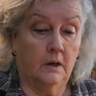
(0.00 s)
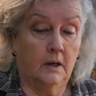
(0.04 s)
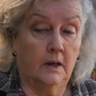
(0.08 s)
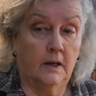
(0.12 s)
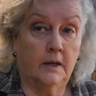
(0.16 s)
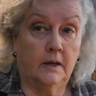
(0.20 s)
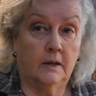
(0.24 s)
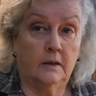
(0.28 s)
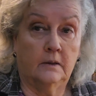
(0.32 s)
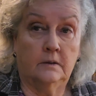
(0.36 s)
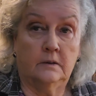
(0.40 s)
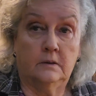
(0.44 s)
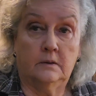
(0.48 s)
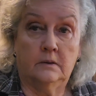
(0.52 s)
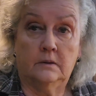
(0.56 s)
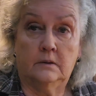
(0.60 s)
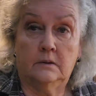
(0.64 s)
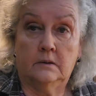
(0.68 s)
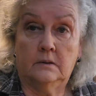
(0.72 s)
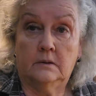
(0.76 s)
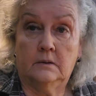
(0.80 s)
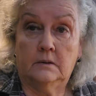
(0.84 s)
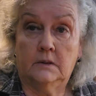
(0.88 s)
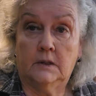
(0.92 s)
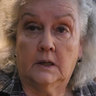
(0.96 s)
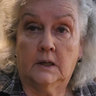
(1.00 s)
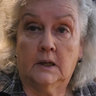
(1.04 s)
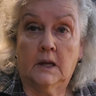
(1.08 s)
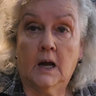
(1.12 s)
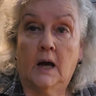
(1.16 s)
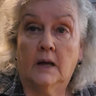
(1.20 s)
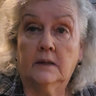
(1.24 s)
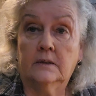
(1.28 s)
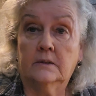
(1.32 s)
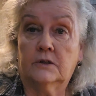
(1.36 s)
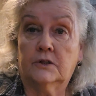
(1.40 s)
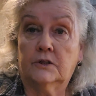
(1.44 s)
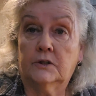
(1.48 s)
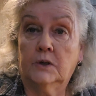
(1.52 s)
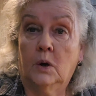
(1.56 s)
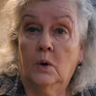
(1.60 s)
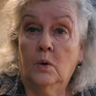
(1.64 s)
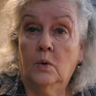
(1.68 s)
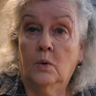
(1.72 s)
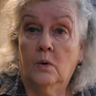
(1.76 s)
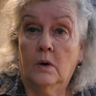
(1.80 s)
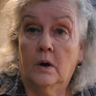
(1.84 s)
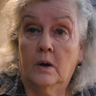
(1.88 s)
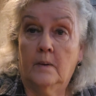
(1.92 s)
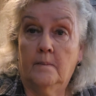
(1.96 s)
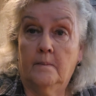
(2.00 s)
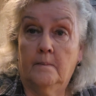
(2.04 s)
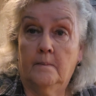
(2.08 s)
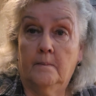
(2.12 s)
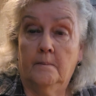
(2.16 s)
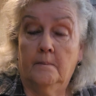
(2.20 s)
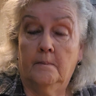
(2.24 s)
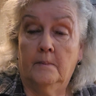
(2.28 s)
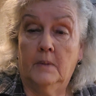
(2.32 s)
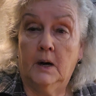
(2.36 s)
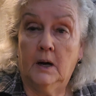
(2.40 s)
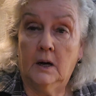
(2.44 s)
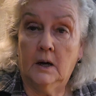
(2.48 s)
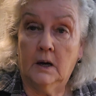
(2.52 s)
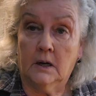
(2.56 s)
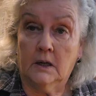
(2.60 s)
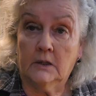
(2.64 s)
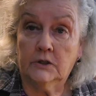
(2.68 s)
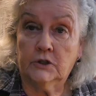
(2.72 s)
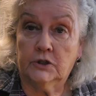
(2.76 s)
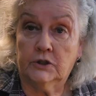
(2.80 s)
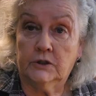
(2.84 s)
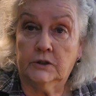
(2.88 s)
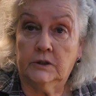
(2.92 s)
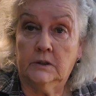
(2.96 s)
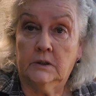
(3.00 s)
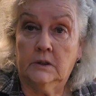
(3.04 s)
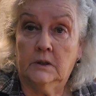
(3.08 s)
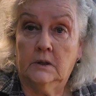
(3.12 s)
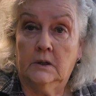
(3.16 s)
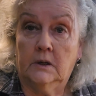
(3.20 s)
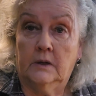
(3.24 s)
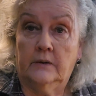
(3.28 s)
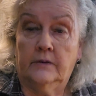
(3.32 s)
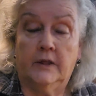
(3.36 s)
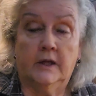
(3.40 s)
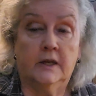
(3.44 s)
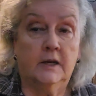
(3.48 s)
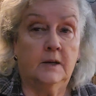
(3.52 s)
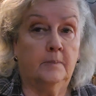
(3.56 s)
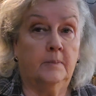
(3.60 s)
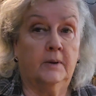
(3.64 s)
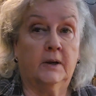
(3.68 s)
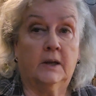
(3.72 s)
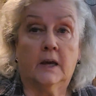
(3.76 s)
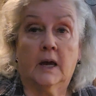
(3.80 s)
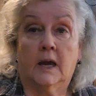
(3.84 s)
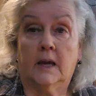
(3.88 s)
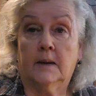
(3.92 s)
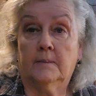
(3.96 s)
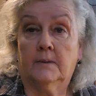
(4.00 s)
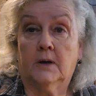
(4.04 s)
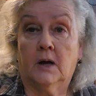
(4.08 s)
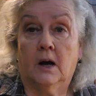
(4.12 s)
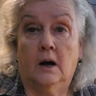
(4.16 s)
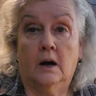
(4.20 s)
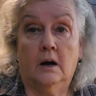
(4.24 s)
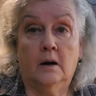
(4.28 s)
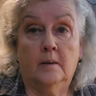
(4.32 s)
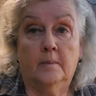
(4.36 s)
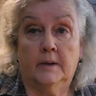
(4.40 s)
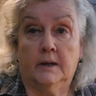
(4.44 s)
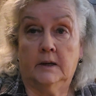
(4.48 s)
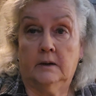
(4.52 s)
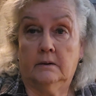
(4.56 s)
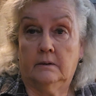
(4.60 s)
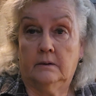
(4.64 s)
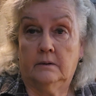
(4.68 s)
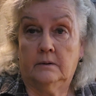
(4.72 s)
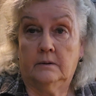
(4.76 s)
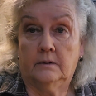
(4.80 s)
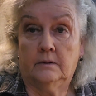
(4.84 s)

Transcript: And it got so much that it became common